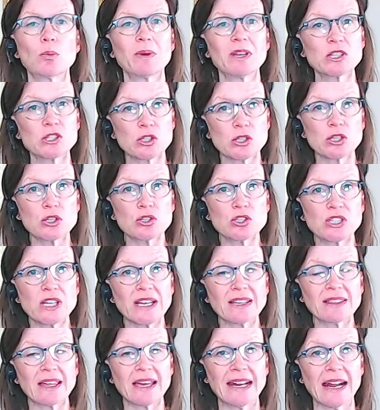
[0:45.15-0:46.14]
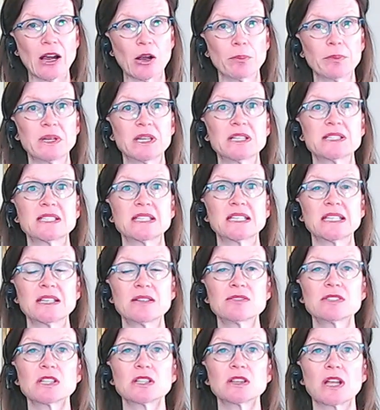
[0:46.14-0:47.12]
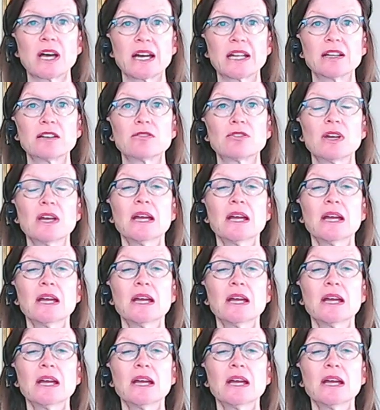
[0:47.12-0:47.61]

make sure you check that out because it gives a lot of